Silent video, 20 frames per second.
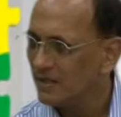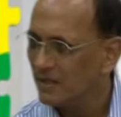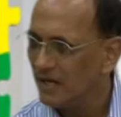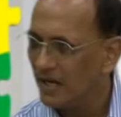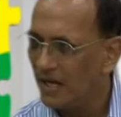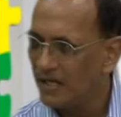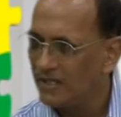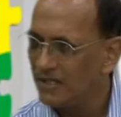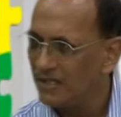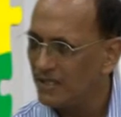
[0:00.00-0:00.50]

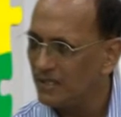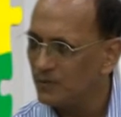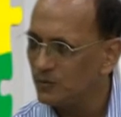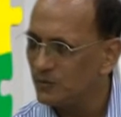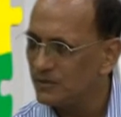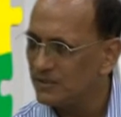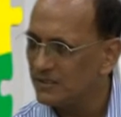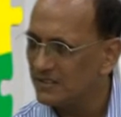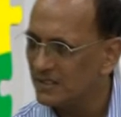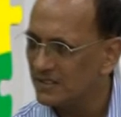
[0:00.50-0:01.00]
and he
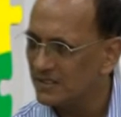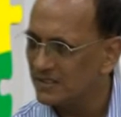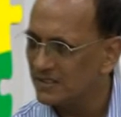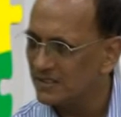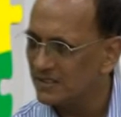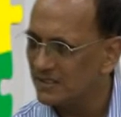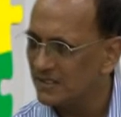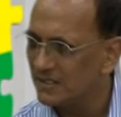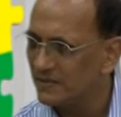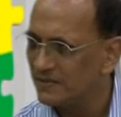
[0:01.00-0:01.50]
would
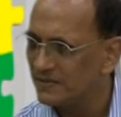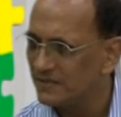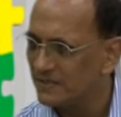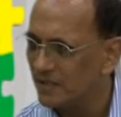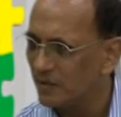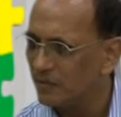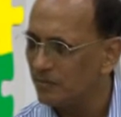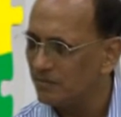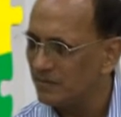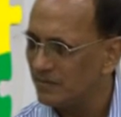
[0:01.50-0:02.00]
just give
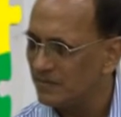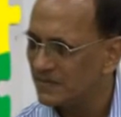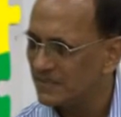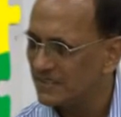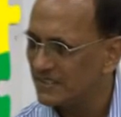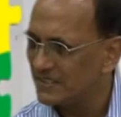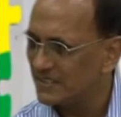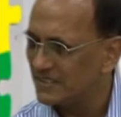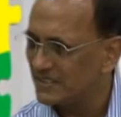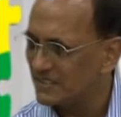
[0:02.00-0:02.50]

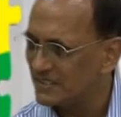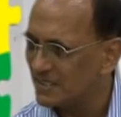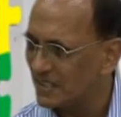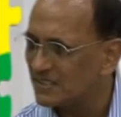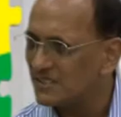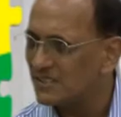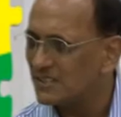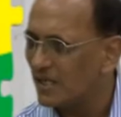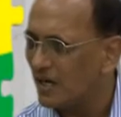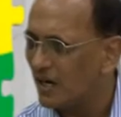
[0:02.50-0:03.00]

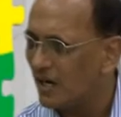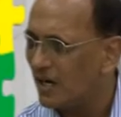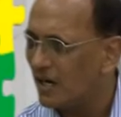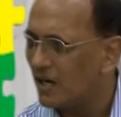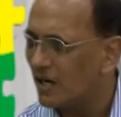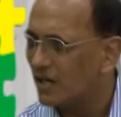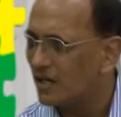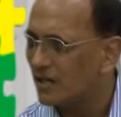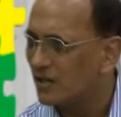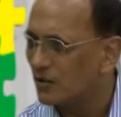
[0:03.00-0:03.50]
such
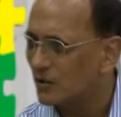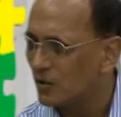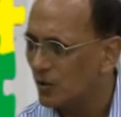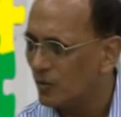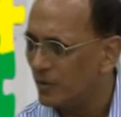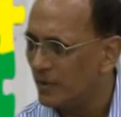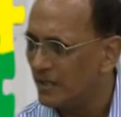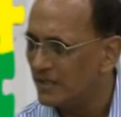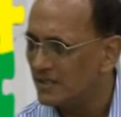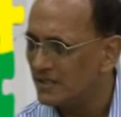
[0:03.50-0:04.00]
a
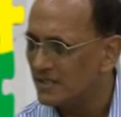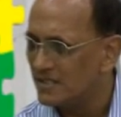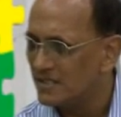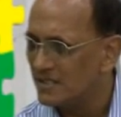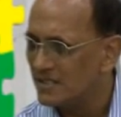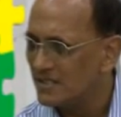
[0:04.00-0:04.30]
comment